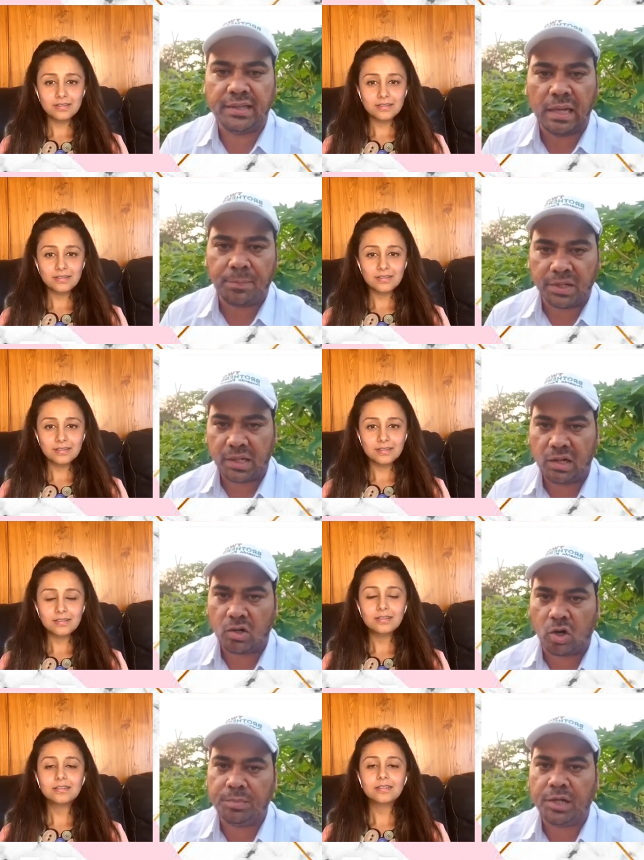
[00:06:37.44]
Speaker 1: that particular
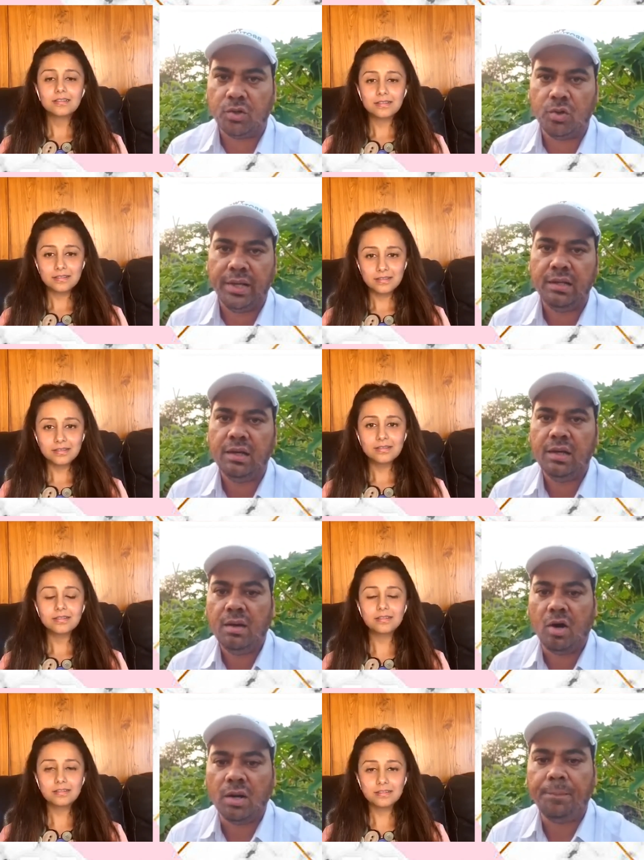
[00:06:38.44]
crop that you're growing
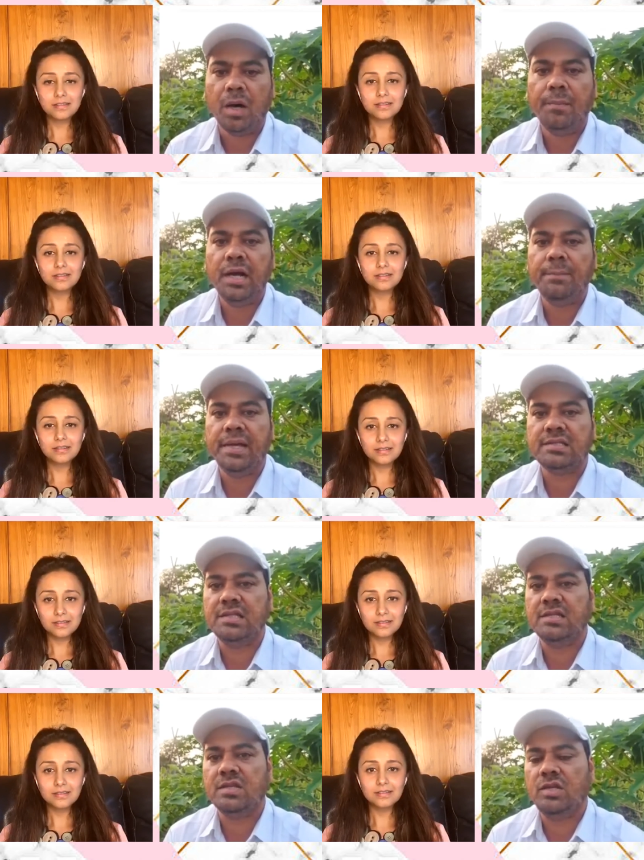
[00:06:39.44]
on a permanent
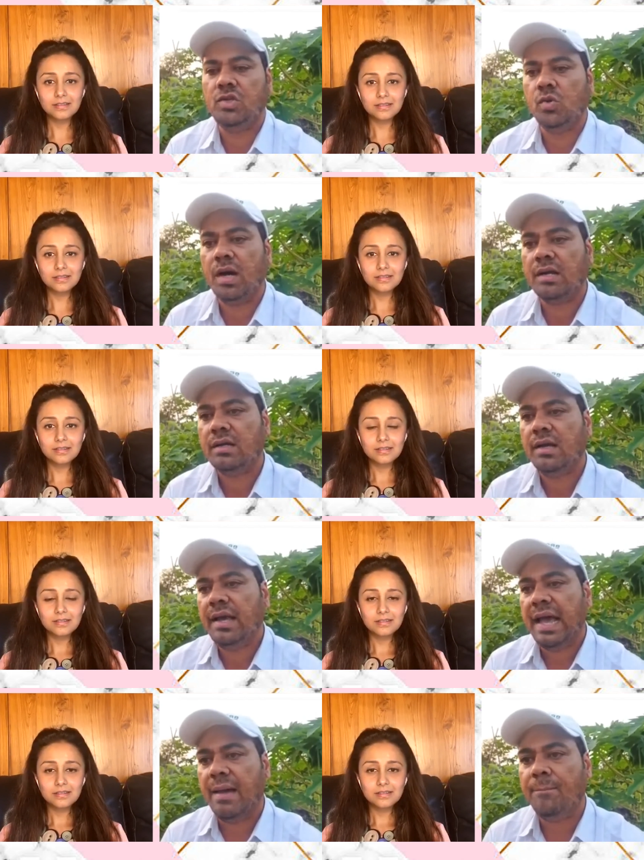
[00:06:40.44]
basis you are
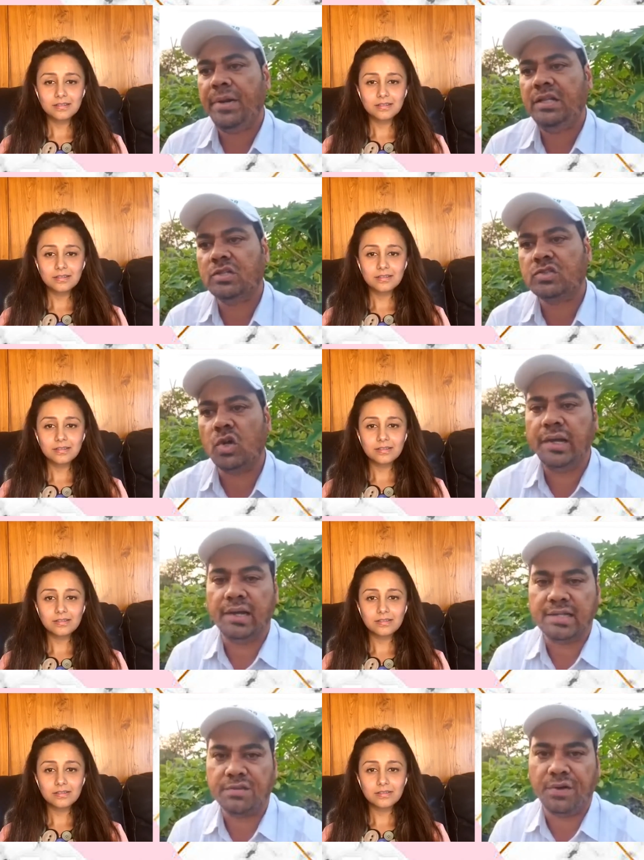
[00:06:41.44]
hampering the soil
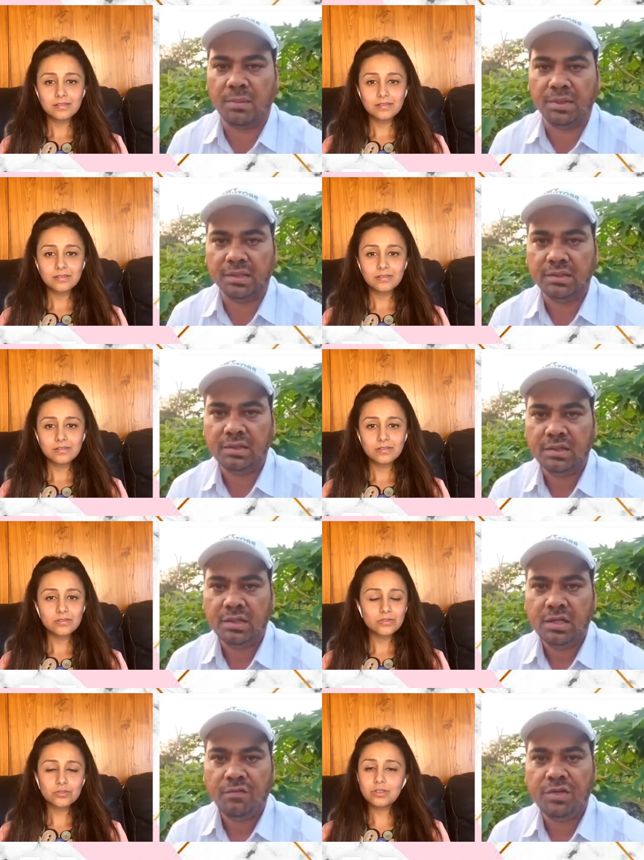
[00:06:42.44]
as a farmer
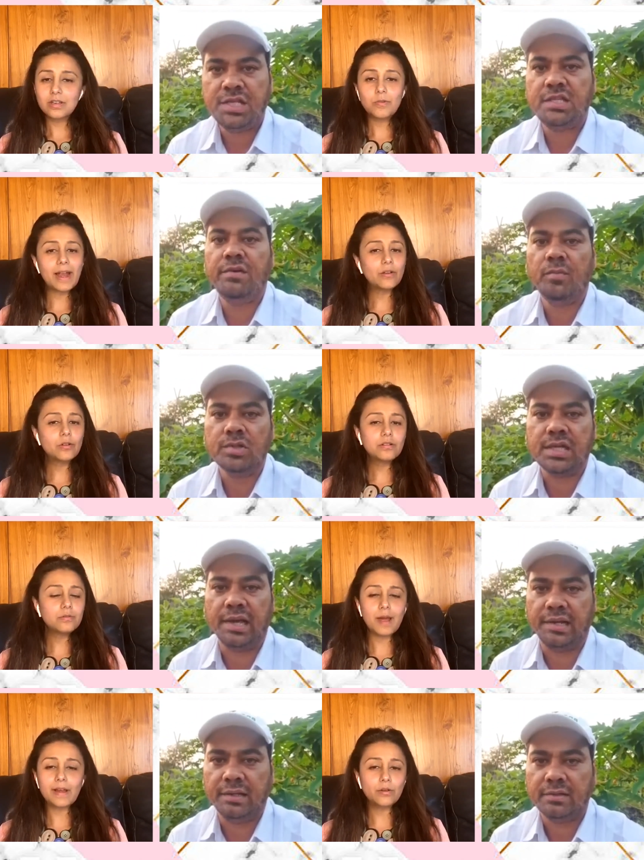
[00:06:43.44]
Speaker 2: so then why don't,
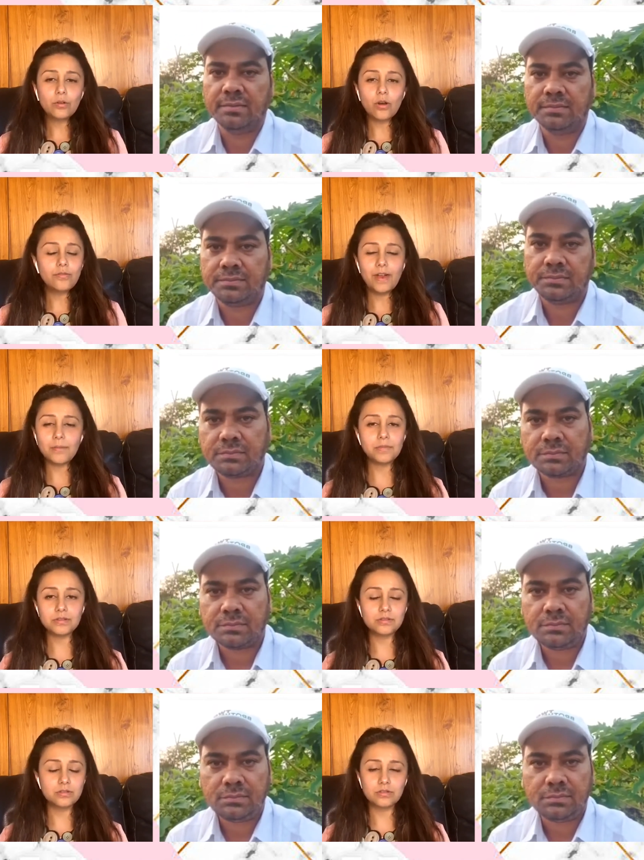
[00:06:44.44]
why don't all
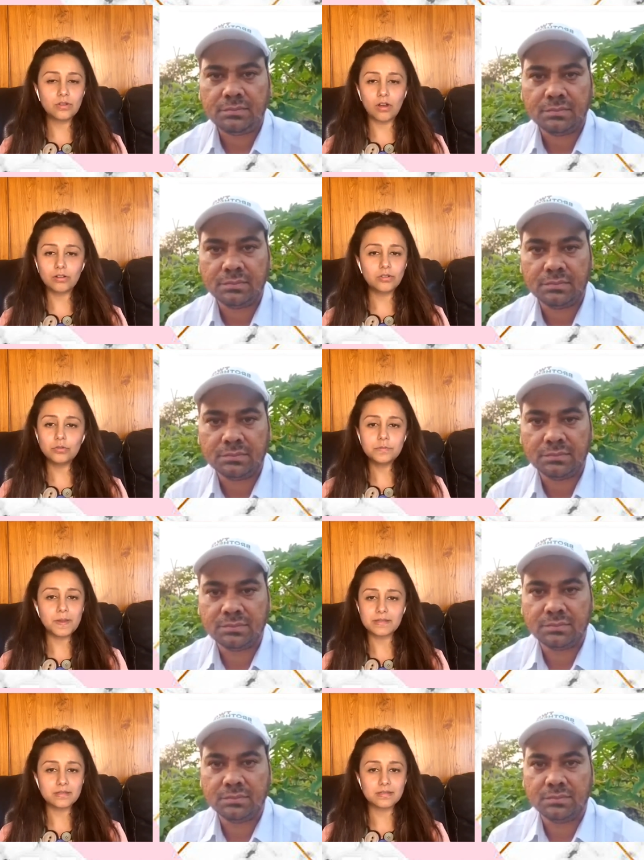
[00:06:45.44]
farmers not use
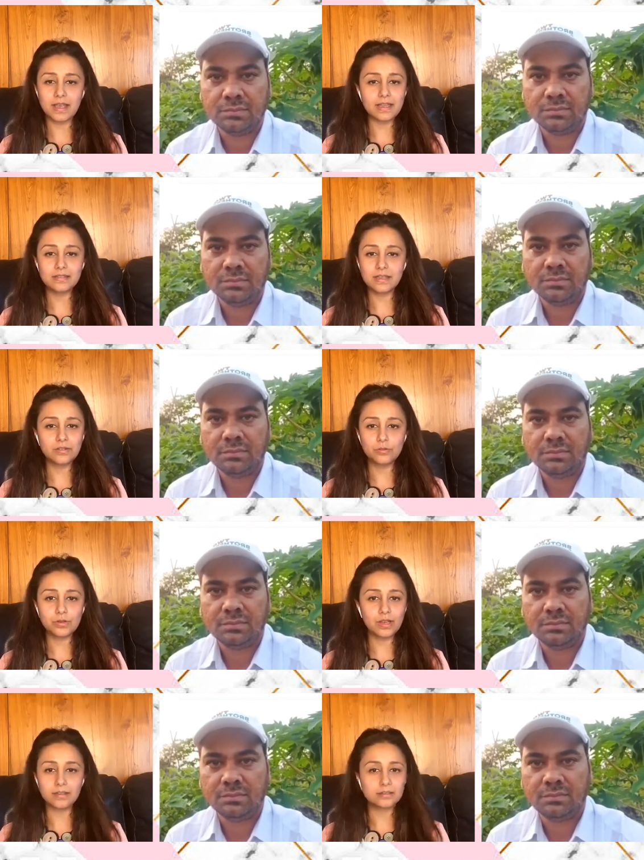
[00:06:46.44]
pesticides and
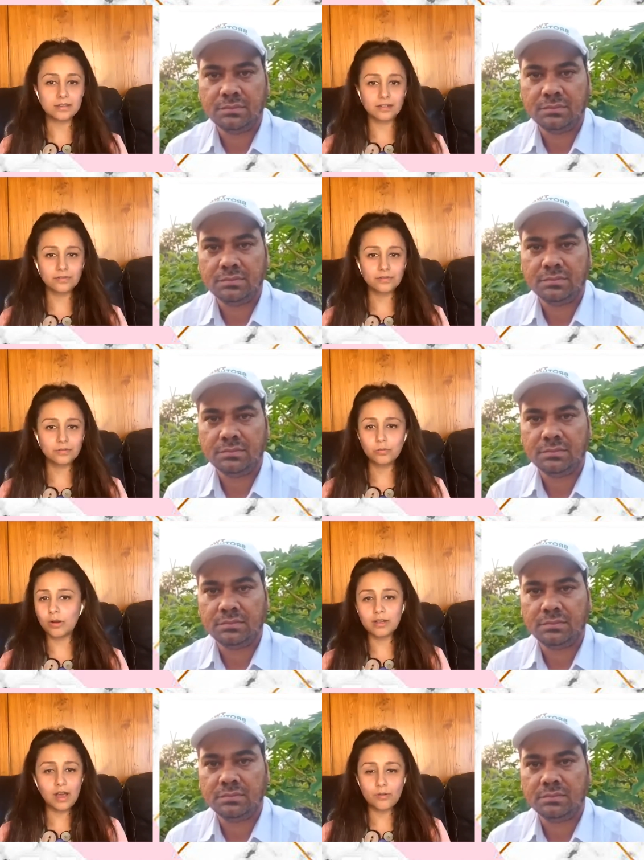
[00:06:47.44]
urea and stuff
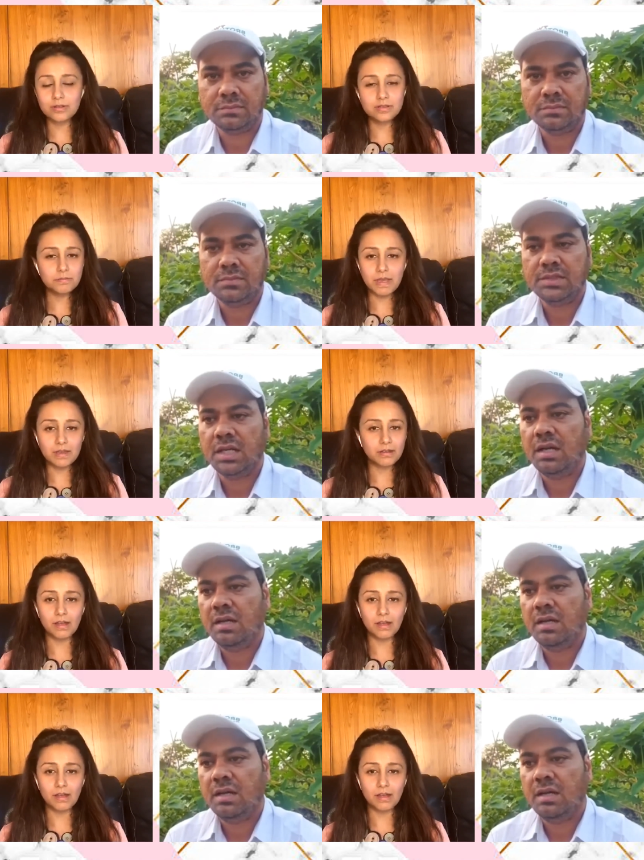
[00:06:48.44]
what how does it make a,